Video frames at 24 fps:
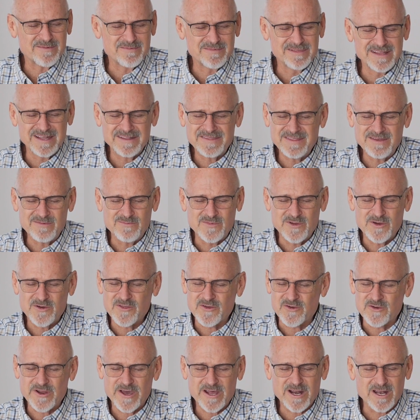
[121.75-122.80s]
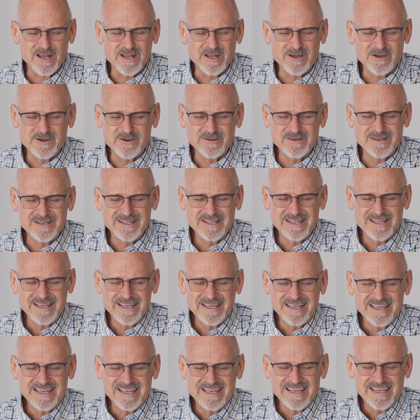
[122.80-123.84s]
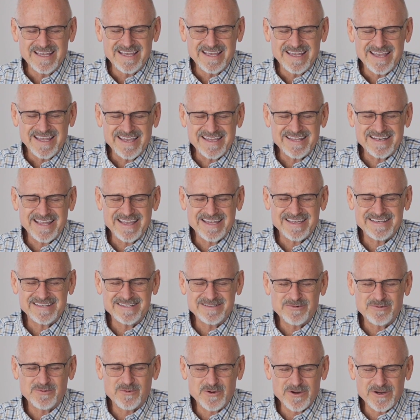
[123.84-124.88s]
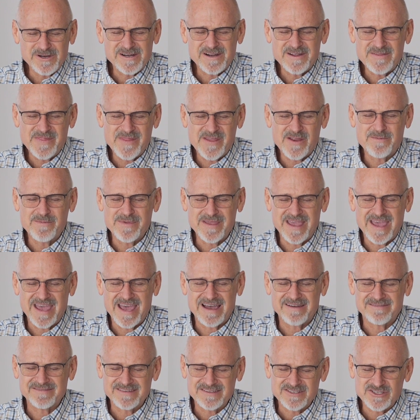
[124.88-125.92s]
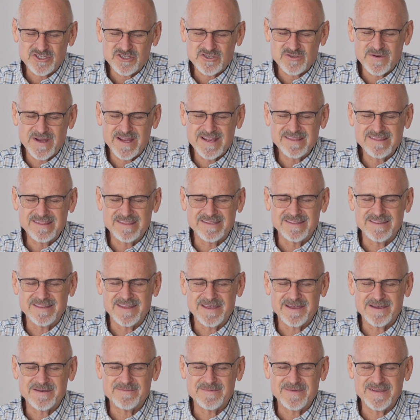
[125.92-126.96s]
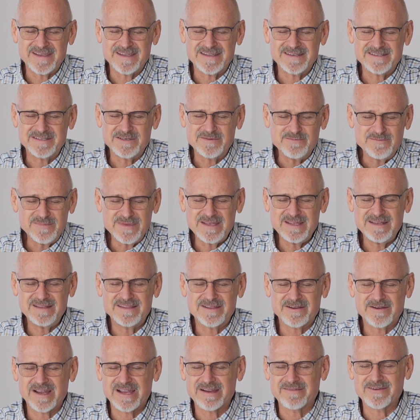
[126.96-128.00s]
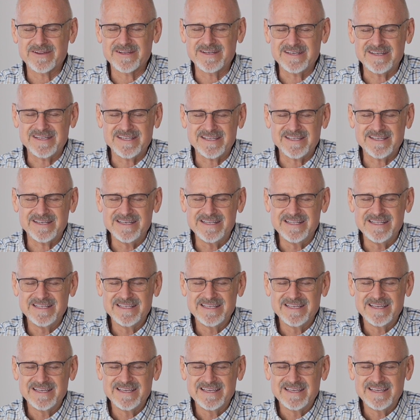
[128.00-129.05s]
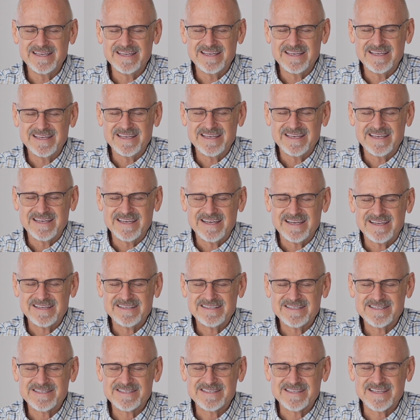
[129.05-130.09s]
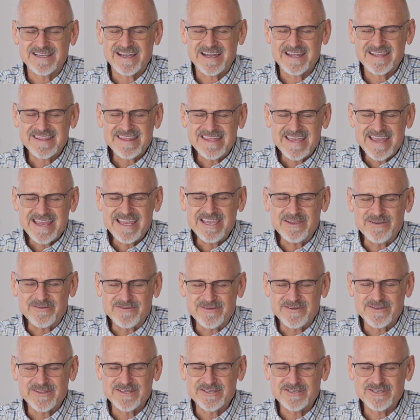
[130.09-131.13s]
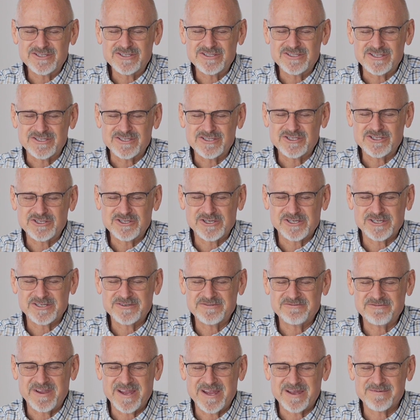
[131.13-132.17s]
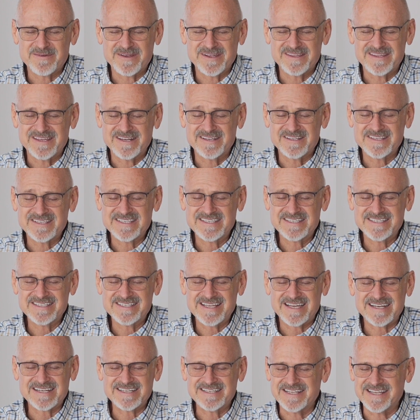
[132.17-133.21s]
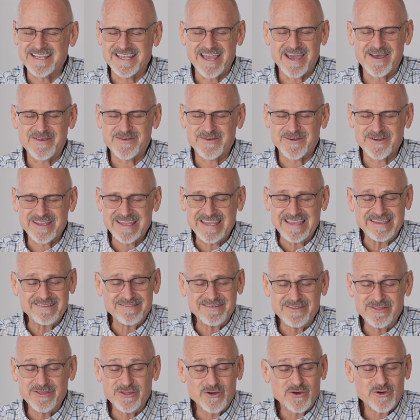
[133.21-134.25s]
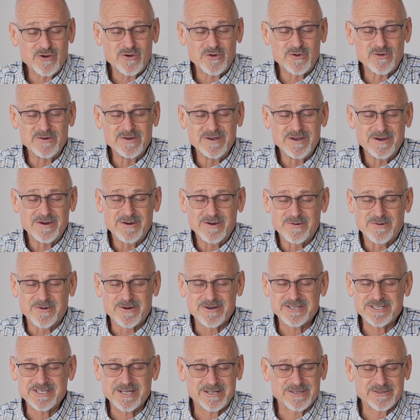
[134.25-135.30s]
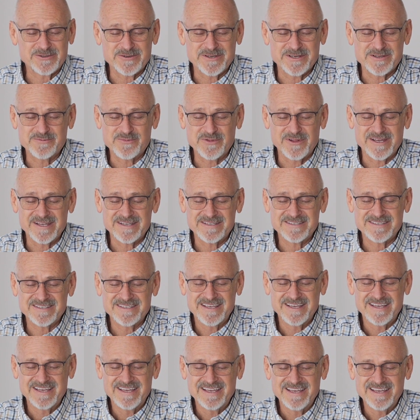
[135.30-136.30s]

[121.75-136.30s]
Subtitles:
them, let them know they're not alone, and work on their behalf to strengthen them and to meet their every need. I thank you for this church family that is stuck together even though we're sheltering in place,